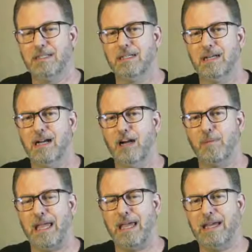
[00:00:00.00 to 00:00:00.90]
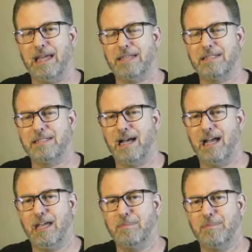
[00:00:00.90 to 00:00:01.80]
And at the
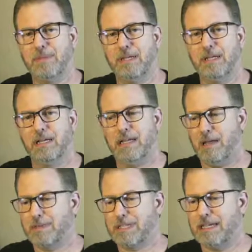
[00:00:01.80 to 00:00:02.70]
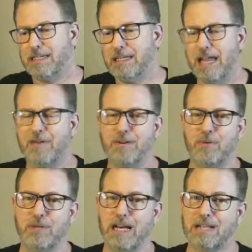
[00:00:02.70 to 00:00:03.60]
time, Amazon didn't have any
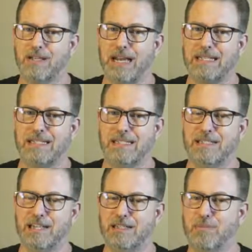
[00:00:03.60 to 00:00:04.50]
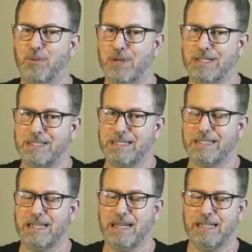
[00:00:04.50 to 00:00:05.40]
more nozzle X's in the 0.6
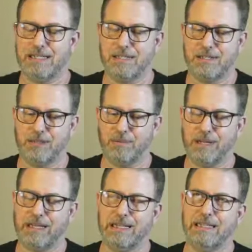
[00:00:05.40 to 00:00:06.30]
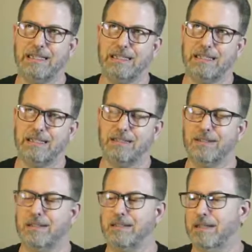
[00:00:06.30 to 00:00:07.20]
size. So I'm like, all
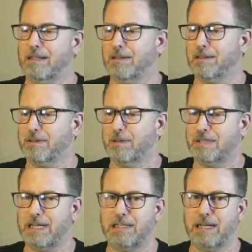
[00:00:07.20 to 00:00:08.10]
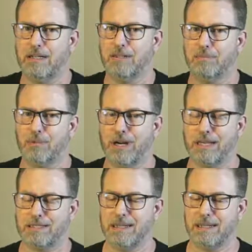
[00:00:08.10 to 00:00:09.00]
right, I'll throw a $10
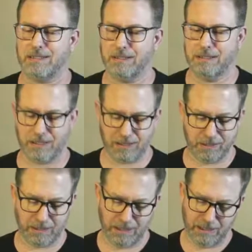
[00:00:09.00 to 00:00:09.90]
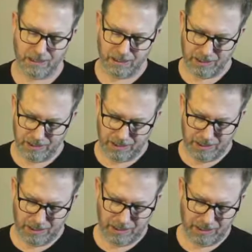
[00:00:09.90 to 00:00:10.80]
brass nozzle in there.
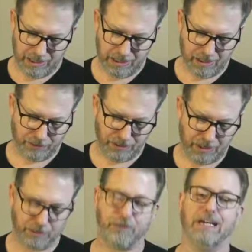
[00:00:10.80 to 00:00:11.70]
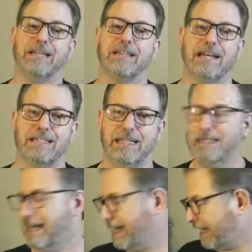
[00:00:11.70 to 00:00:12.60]
And often I forget that I
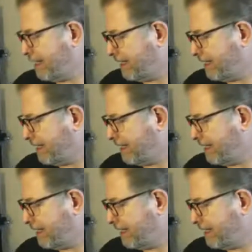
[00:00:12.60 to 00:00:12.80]
did that.